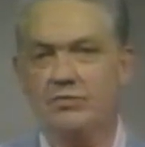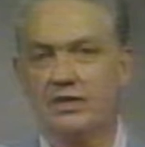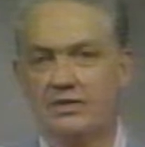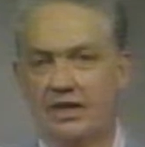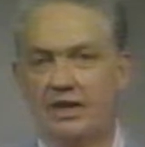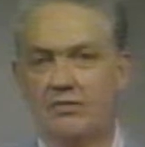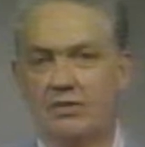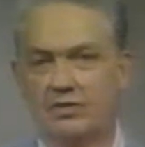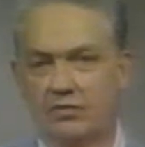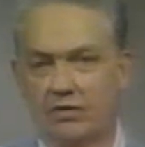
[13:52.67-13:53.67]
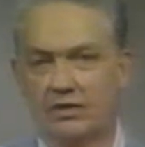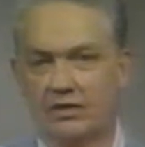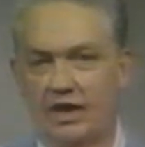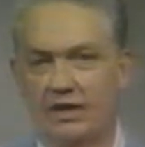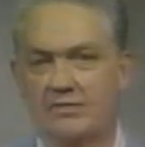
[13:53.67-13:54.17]
when dealing with tort
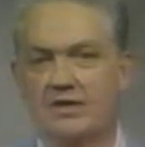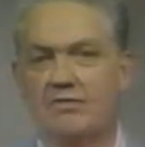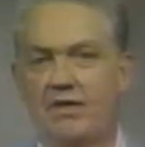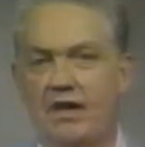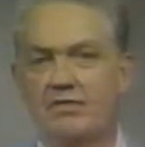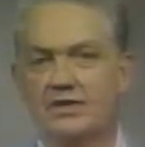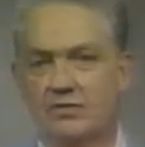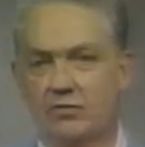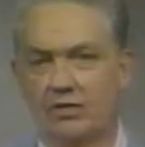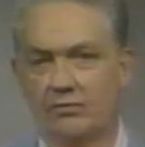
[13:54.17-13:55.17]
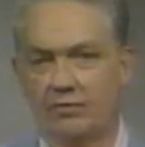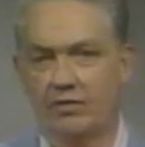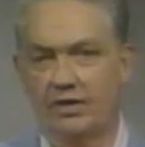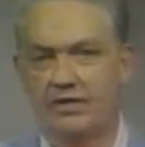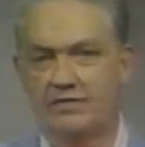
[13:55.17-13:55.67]
claims involving school
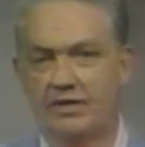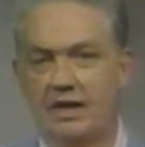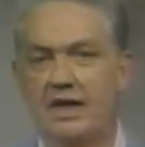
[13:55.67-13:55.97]
employees